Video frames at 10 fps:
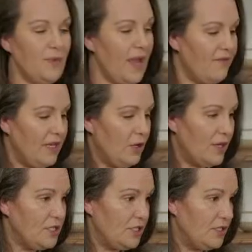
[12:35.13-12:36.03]
Do we have any
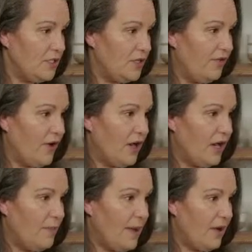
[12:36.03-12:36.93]
questions so
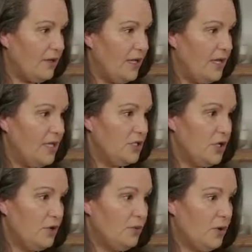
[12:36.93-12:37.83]
far about
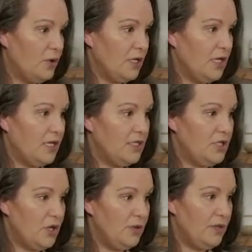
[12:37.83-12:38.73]
dough roller,
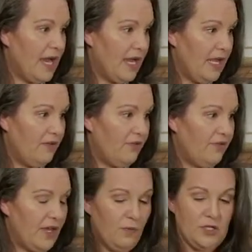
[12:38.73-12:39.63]
dough
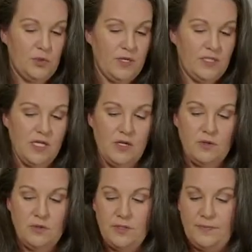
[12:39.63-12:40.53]
knife, and which one to
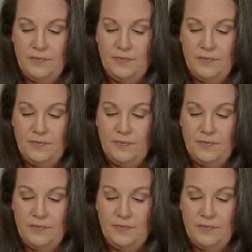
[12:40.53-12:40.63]
use?